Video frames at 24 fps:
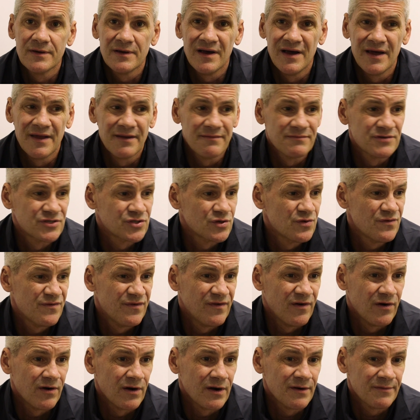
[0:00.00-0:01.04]
And so
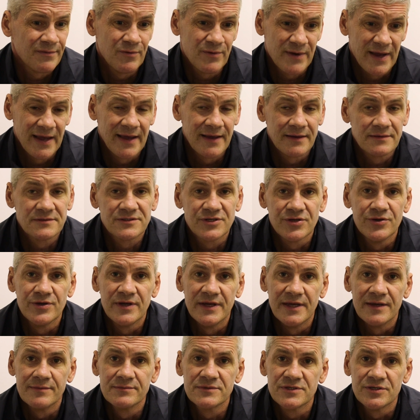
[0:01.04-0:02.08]
far, okay, it's 2
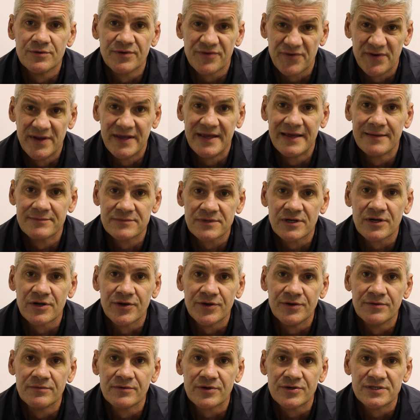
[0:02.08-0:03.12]
games, 3 games
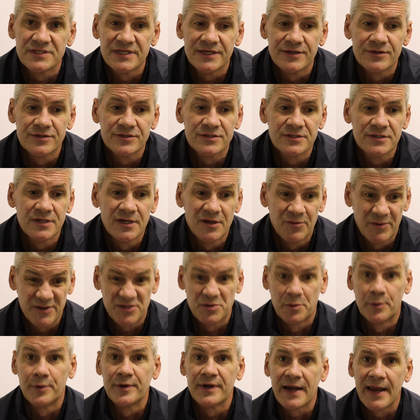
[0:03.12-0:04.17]
including Crusaders, which
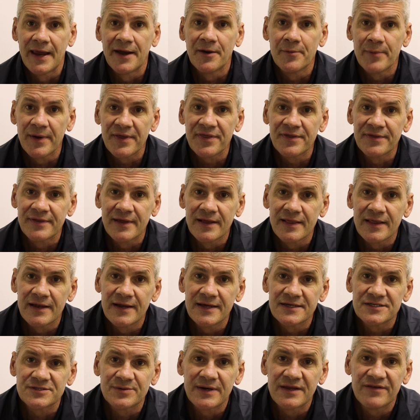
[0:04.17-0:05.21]
we were delighted with until the
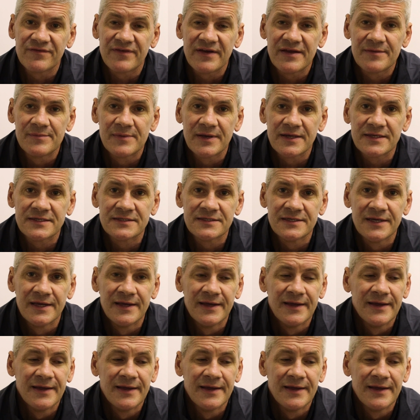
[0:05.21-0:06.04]
last 25 minutes.